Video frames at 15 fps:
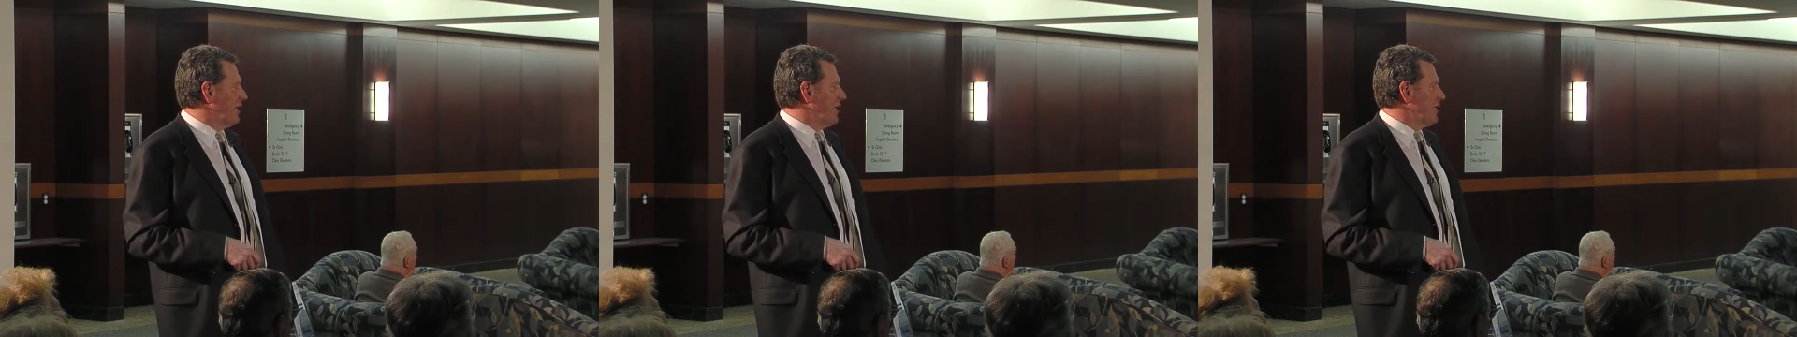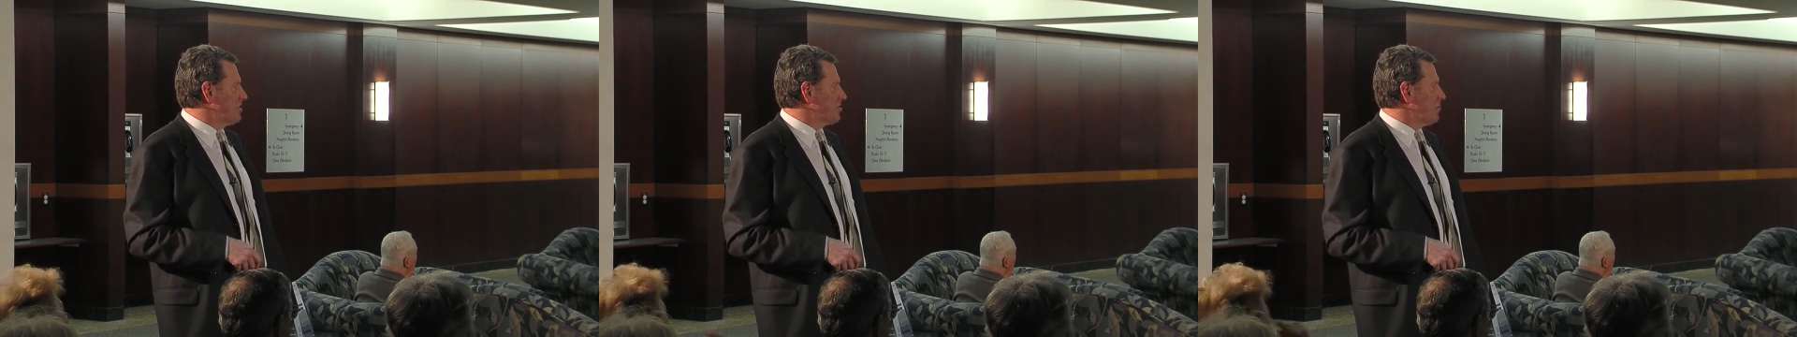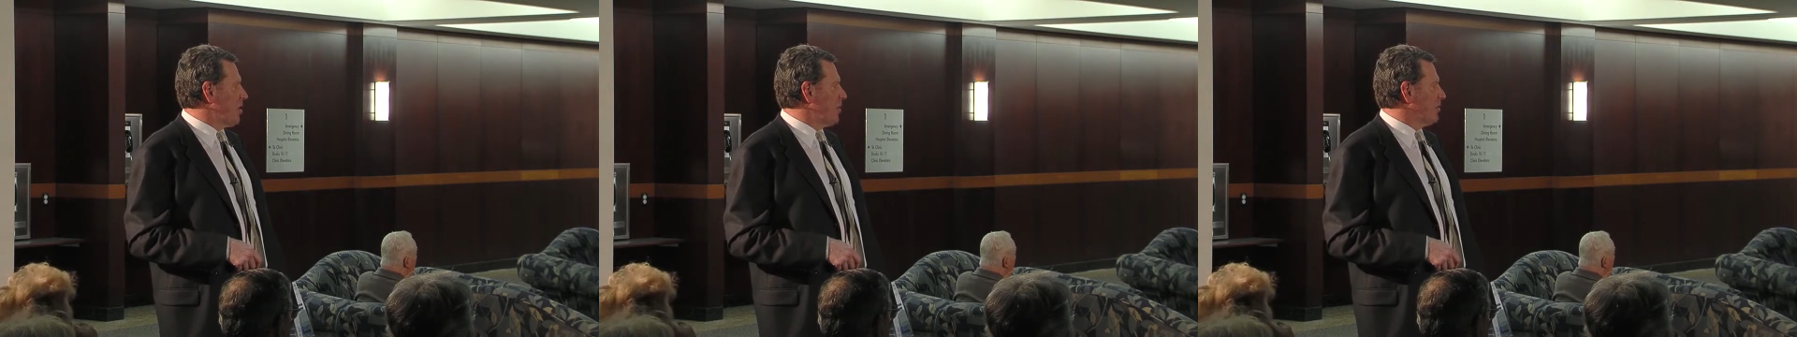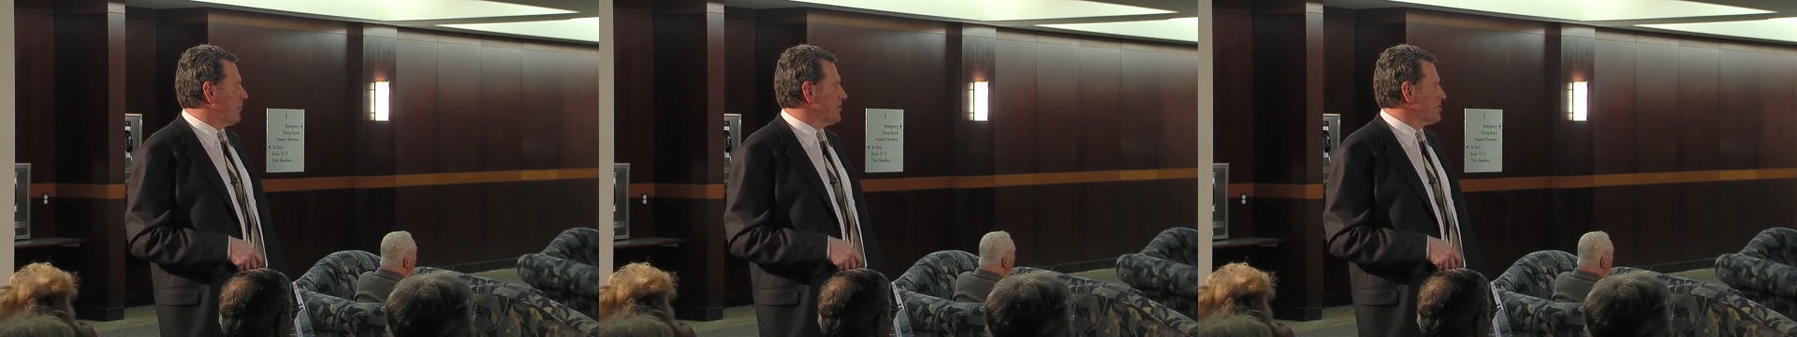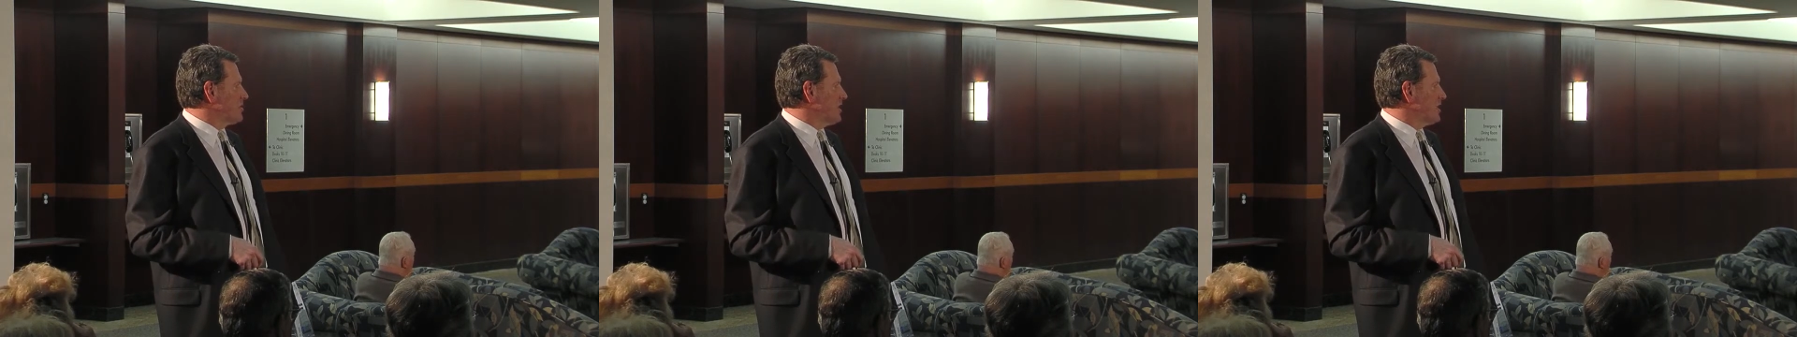And
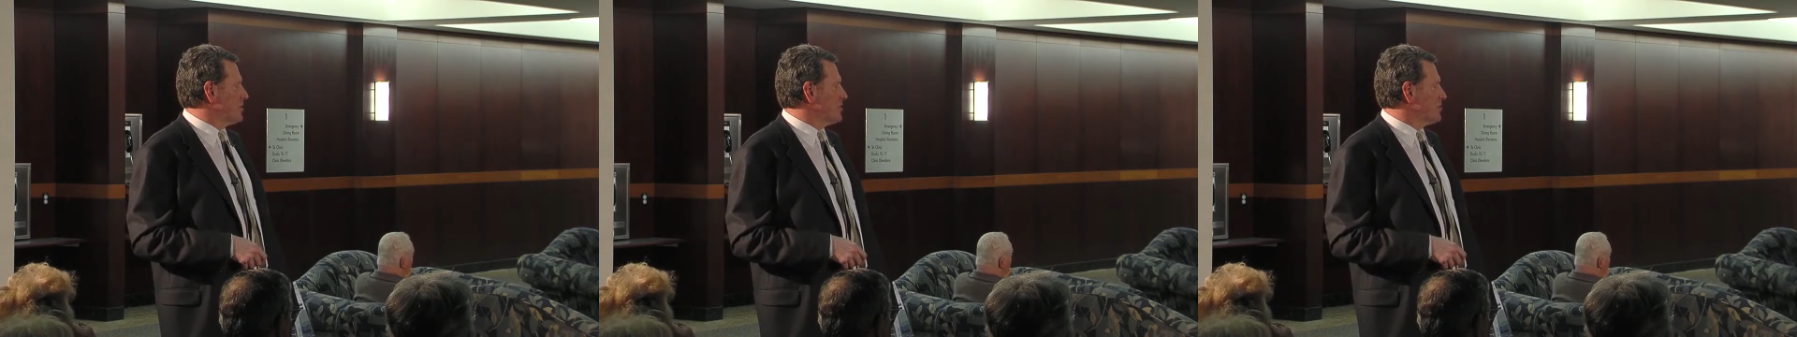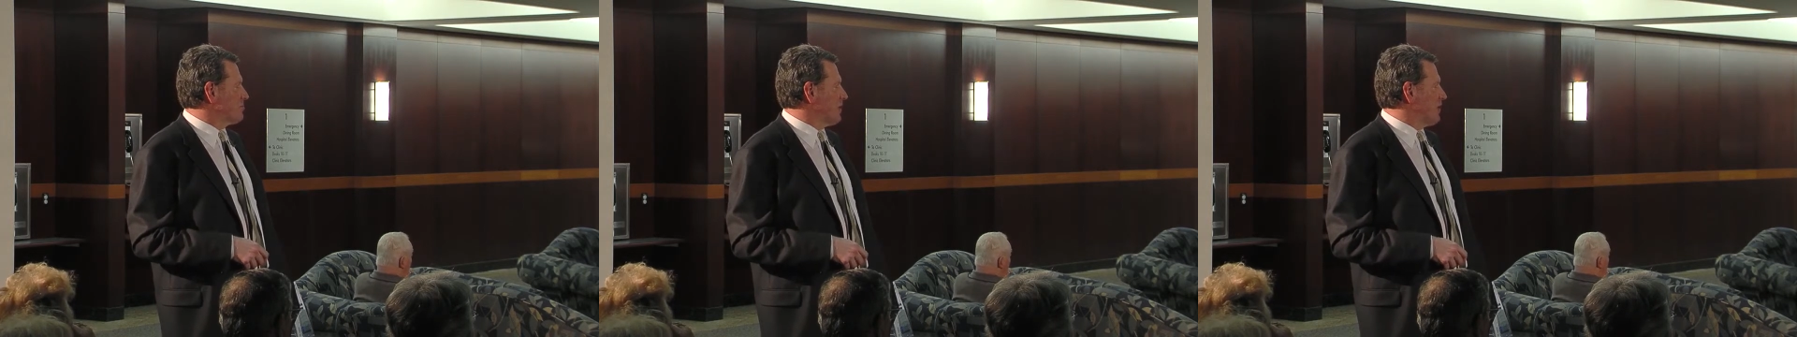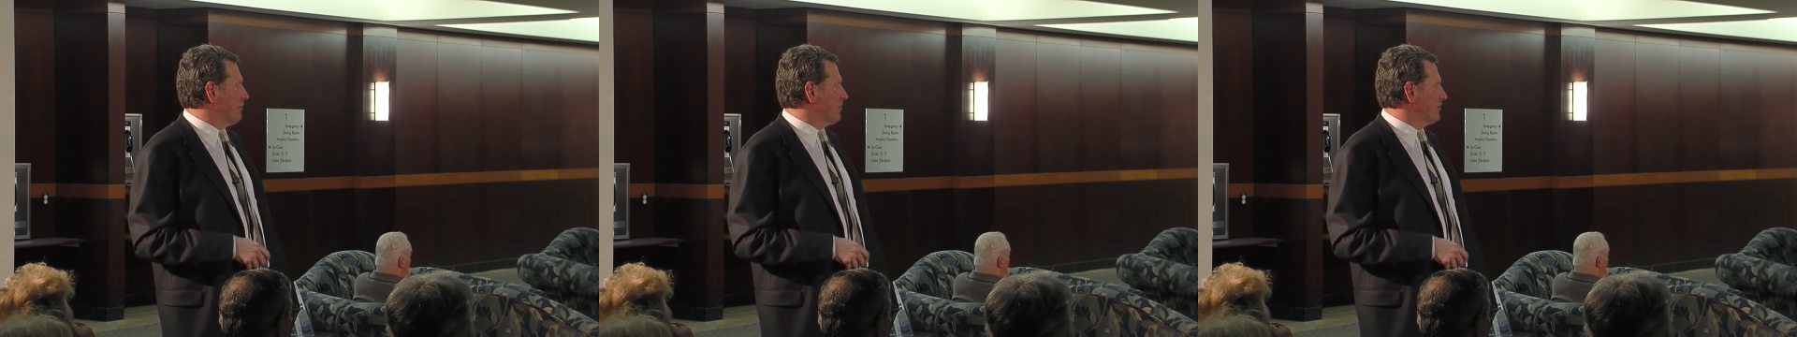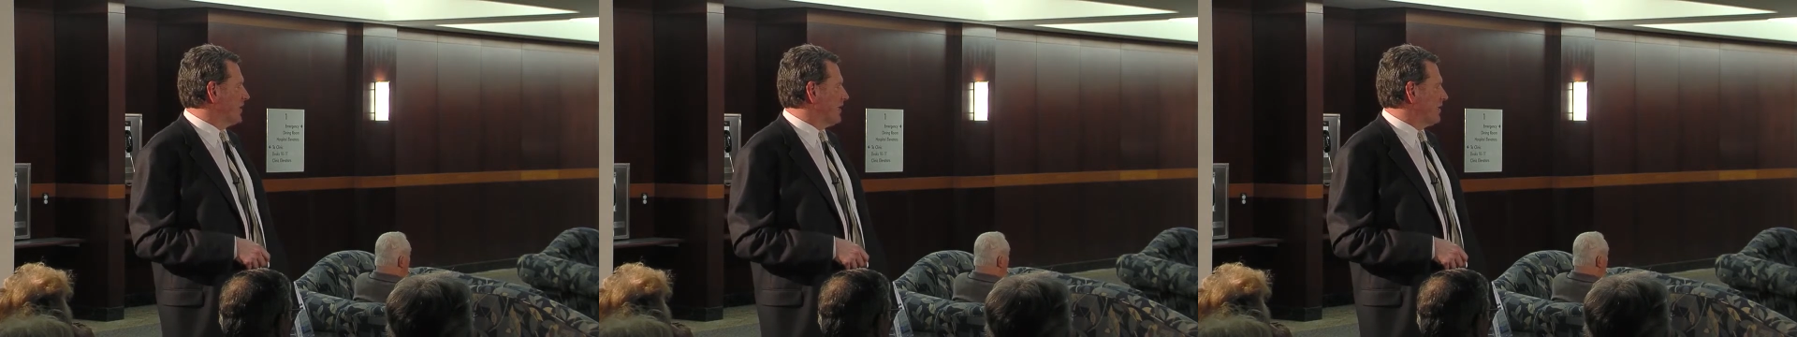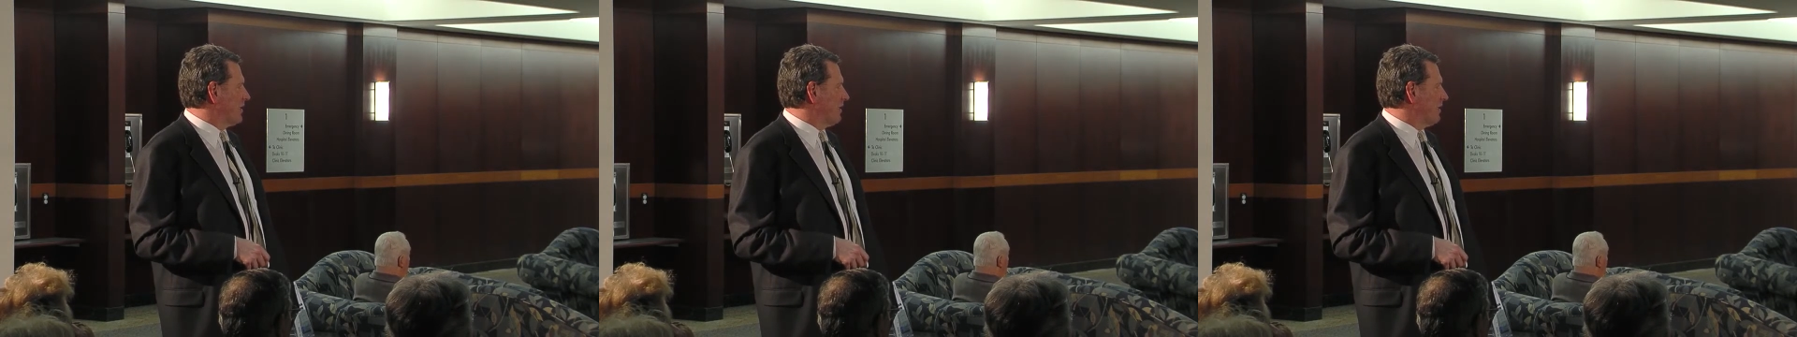smaller incisions people tend